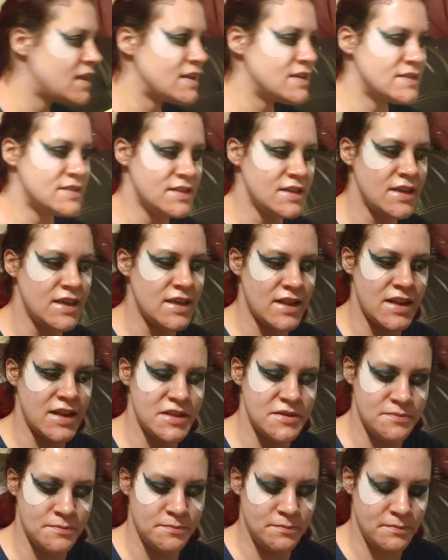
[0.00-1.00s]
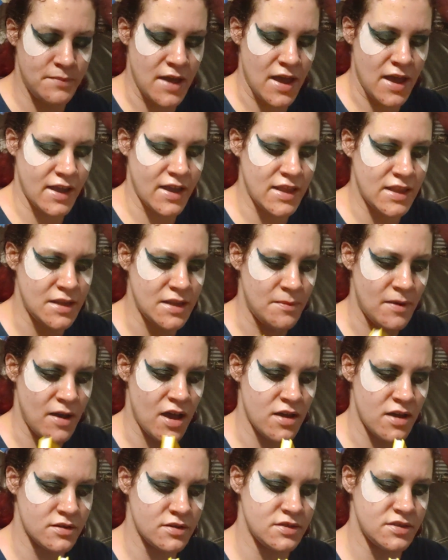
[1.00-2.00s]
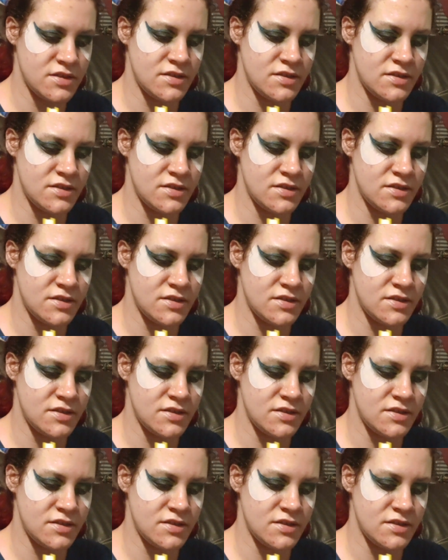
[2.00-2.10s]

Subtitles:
nicely back in the box